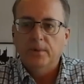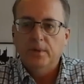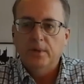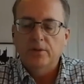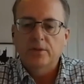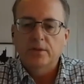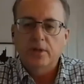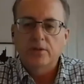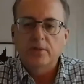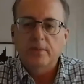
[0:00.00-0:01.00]

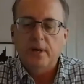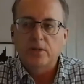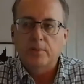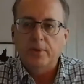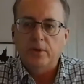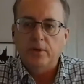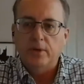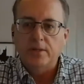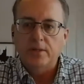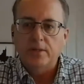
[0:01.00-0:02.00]
here's the magic pill
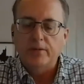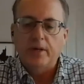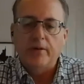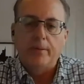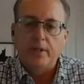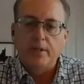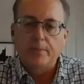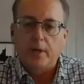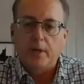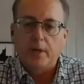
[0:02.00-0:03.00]
that solves everybody's
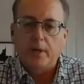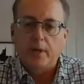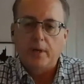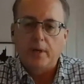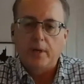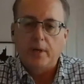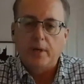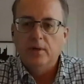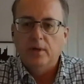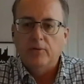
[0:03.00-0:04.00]
problems
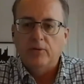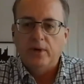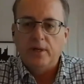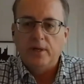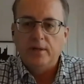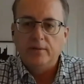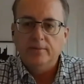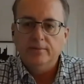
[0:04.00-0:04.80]
for anything.